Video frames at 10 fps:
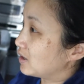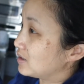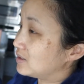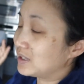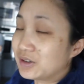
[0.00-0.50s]

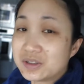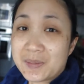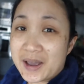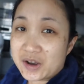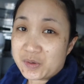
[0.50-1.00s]
Cinco de
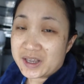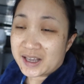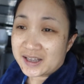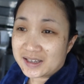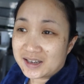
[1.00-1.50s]
Mayo
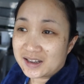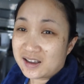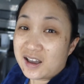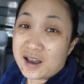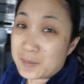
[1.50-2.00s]
weekend.
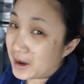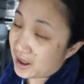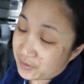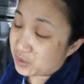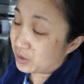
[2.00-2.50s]
Might
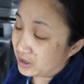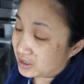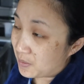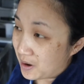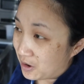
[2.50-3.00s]
have to work
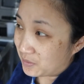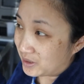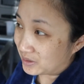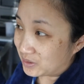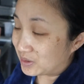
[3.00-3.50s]
tomorrow
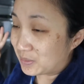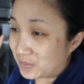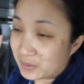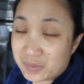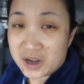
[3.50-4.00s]
because there's some
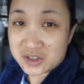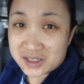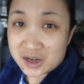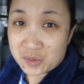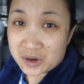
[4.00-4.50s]
big project
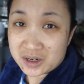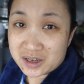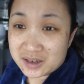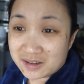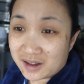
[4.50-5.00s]
at work
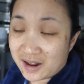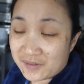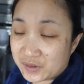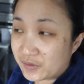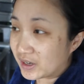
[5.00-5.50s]
that I
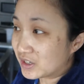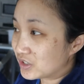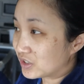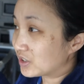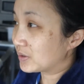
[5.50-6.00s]
have to
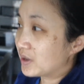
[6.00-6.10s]
finish.